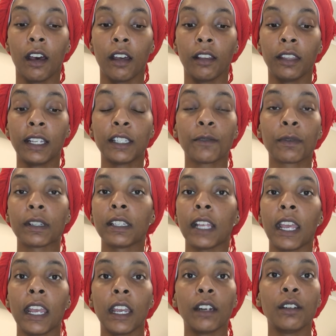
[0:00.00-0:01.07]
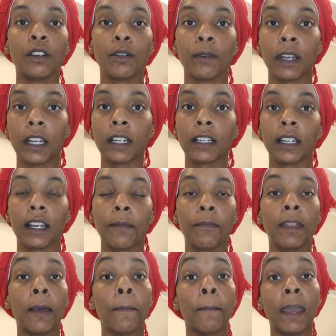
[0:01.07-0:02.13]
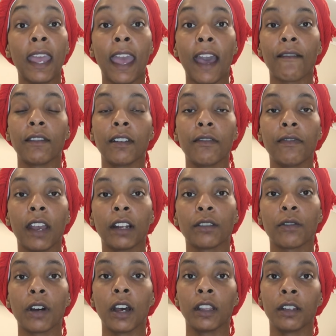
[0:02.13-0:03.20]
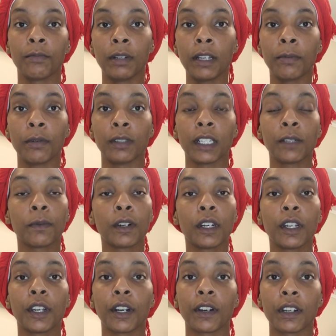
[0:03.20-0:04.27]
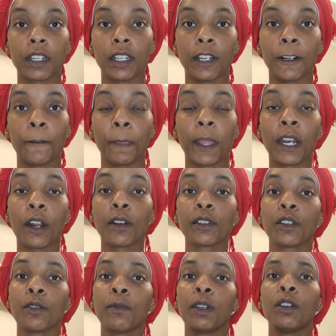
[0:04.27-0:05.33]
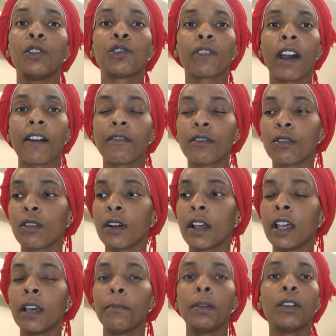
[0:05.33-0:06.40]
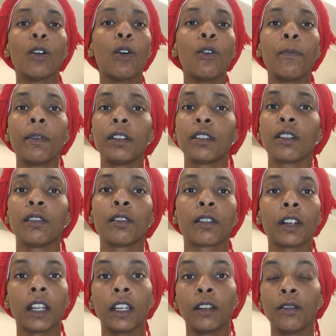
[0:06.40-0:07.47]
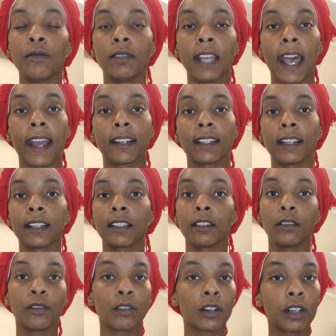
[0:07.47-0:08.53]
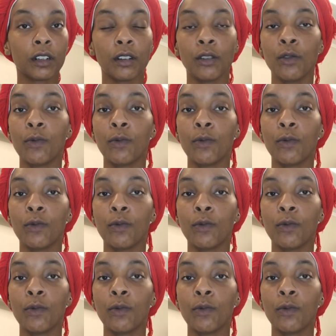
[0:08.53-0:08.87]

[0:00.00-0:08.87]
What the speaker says: things that we're saying and doing that may have an effect on other people. So I just want to encourage you. And also when you travel, be open to learning new tactics, learn new